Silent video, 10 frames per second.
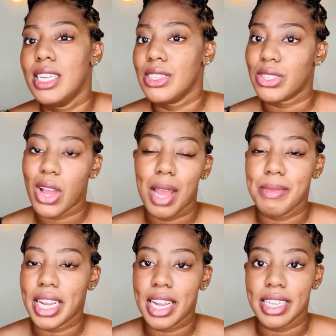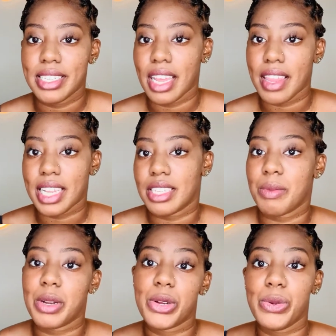So I'm not gonna say that
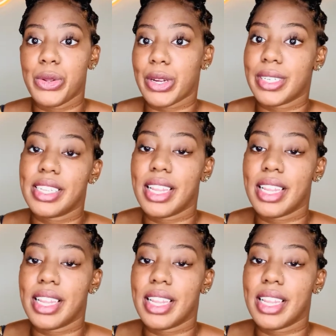someone who learned to